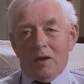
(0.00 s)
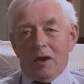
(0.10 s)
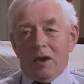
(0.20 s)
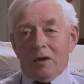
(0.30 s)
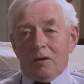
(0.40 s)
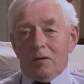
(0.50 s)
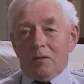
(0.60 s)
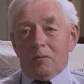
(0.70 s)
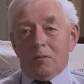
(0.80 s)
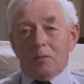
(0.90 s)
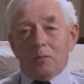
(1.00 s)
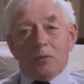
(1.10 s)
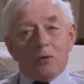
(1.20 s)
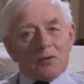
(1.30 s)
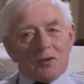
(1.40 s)
And
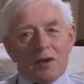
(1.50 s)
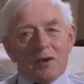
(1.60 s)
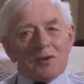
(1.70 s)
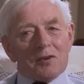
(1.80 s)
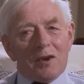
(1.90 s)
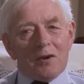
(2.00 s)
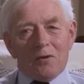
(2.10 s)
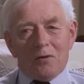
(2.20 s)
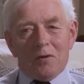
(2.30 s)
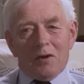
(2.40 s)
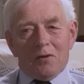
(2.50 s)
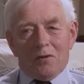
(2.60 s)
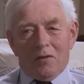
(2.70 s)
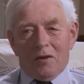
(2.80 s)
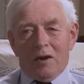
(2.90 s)
both sides say no in
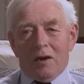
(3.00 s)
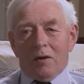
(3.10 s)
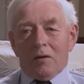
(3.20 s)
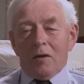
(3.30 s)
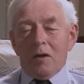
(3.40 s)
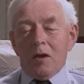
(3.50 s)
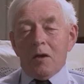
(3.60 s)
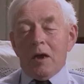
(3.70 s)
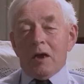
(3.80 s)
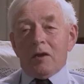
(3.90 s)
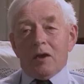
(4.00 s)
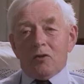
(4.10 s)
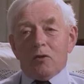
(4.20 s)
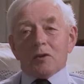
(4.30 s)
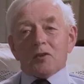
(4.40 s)
Northern Ireland. And yet
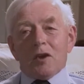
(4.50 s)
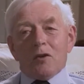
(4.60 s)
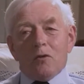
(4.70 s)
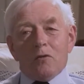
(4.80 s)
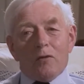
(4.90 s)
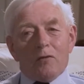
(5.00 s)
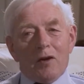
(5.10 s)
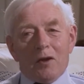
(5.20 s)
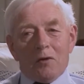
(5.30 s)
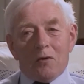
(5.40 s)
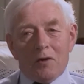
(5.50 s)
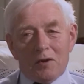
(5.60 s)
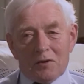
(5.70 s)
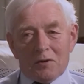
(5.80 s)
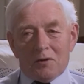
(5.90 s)
you can say no for very good
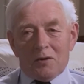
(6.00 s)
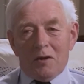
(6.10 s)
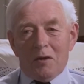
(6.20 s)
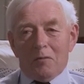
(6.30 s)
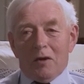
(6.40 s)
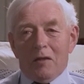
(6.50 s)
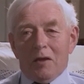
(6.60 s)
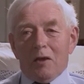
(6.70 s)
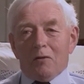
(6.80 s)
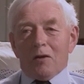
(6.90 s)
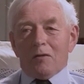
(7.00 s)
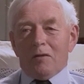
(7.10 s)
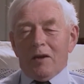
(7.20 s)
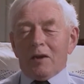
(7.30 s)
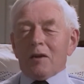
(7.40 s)
reasons. But I think you've got to
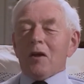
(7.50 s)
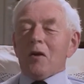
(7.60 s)
find